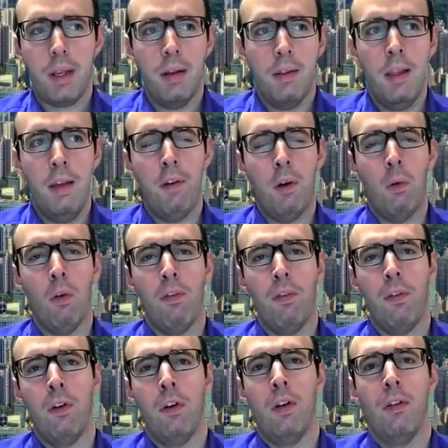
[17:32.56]
difficult
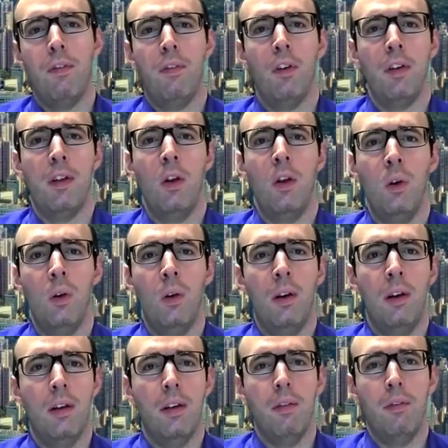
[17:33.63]
for the law
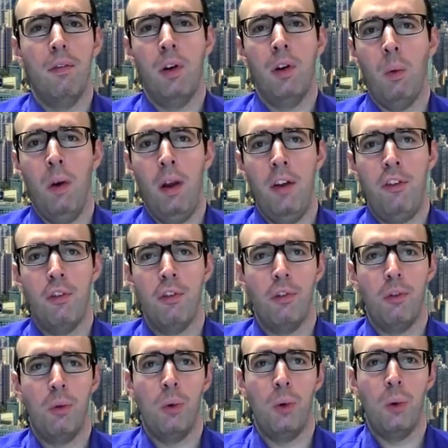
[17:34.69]
and for regulations
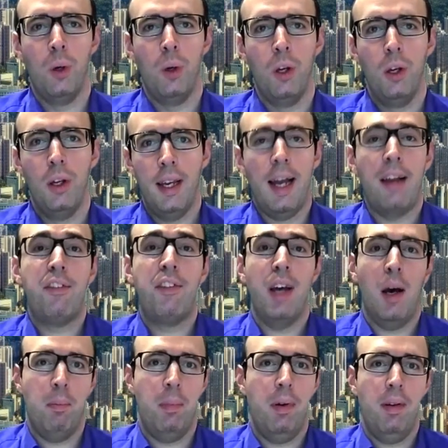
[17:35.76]
to catch
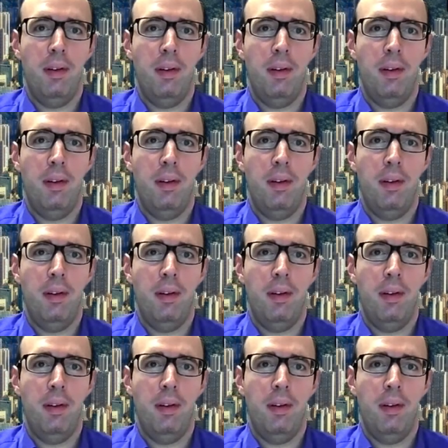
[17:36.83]
up